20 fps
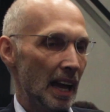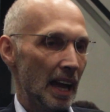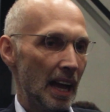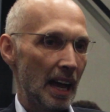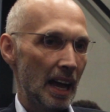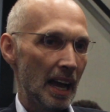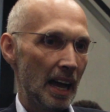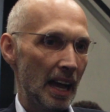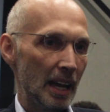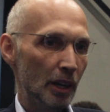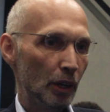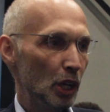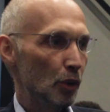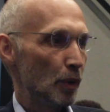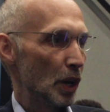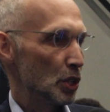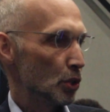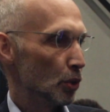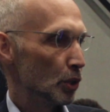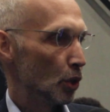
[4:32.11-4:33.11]
a
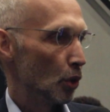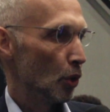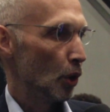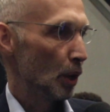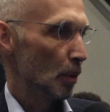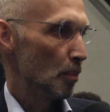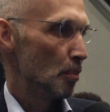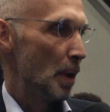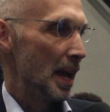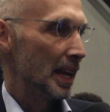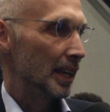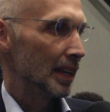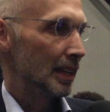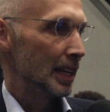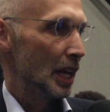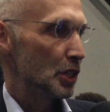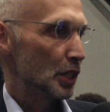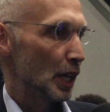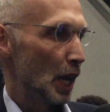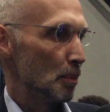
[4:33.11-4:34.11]
request to the core banking
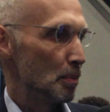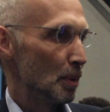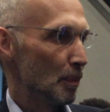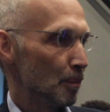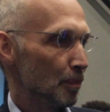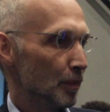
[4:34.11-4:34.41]
landscape